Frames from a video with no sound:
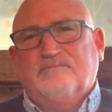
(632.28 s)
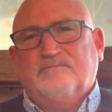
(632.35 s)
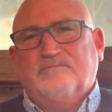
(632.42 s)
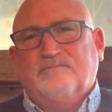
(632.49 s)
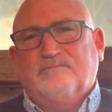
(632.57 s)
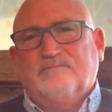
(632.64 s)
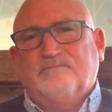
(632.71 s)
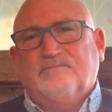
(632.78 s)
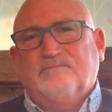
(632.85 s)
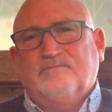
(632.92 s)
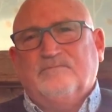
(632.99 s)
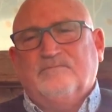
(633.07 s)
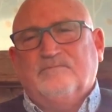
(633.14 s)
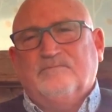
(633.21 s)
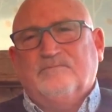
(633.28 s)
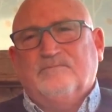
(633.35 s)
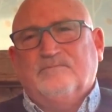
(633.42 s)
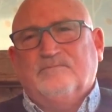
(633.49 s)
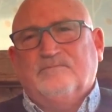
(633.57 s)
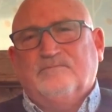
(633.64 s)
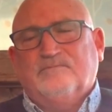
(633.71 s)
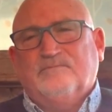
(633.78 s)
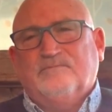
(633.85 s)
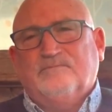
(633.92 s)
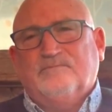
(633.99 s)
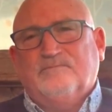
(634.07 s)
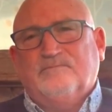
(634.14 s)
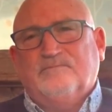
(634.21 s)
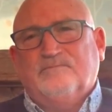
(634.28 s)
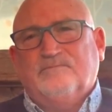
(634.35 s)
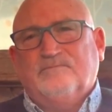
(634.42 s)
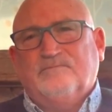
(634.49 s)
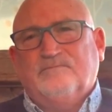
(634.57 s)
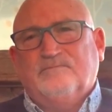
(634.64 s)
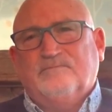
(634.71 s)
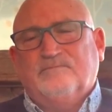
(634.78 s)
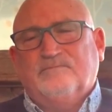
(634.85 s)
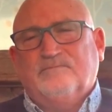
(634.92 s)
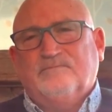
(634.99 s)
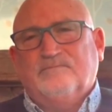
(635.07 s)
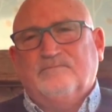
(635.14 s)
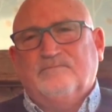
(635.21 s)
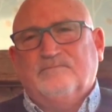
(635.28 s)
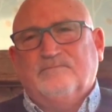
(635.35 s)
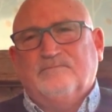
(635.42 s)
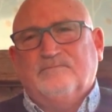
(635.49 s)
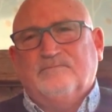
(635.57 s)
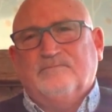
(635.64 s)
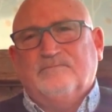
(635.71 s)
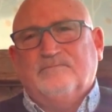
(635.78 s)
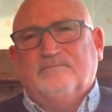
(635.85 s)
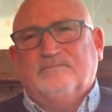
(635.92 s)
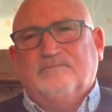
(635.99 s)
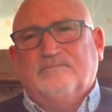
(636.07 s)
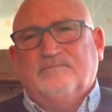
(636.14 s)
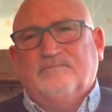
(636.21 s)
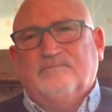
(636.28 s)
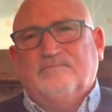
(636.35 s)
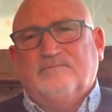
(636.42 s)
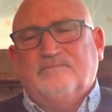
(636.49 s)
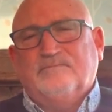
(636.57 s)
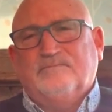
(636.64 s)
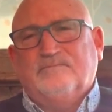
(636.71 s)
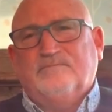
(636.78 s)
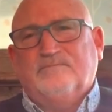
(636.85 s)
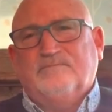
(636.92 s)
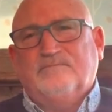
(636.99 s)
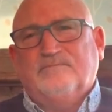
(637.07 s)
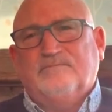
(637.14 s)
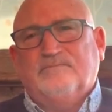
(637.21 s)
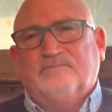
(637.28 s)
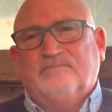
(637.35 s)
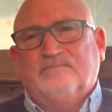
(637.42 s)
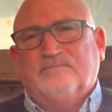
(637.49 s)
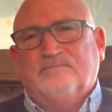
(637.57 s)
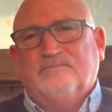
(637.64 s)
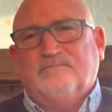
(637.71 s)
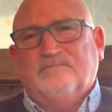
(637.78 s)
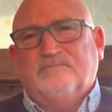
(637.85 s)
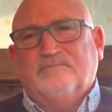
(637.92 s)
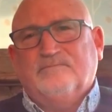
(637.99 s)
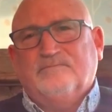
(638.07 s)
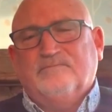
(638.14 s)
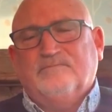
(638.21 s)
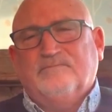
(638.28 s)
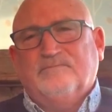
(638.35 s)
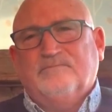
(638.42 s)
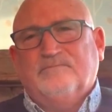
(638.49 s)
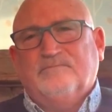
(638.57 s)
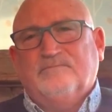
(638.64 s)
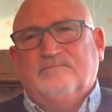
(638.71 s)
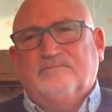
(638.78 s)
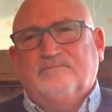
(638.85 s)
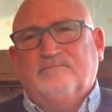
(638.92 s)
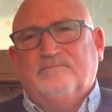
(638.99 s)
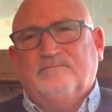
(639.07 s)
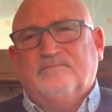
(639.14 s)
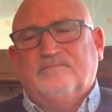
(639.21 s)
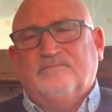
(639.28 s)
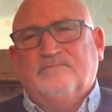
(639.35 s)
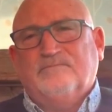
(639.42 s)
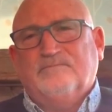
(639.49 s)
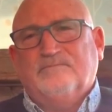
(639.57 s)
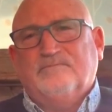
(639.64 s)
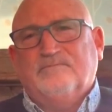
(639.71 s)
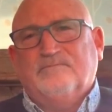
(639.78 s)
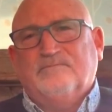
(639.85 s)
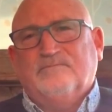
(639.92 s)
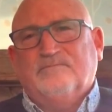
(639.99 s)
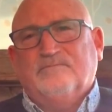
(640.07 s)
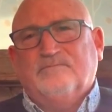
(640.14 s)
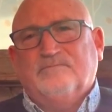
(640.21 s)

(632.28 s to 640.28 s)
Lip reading: No words are spoken by the person on screen.